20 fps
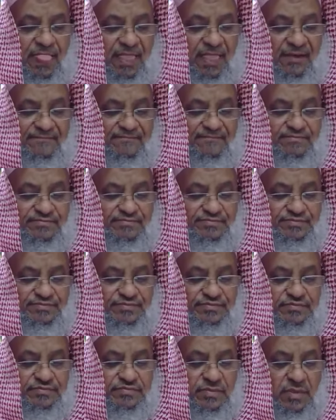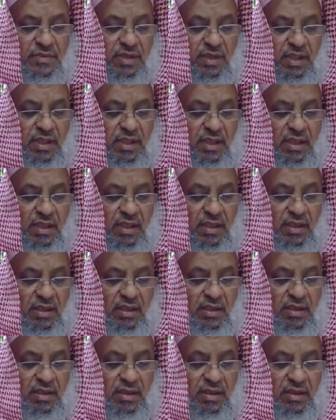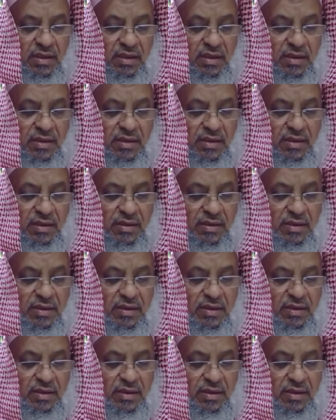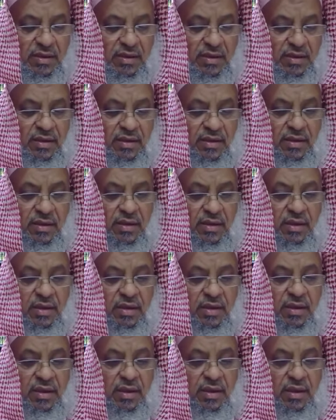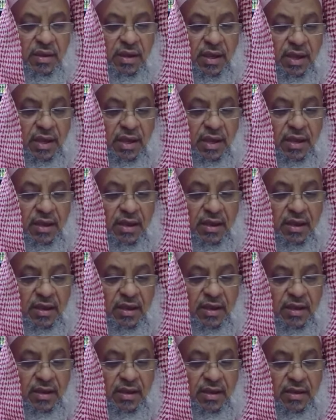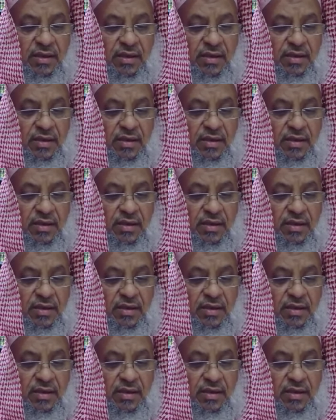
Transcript: (no one is talking)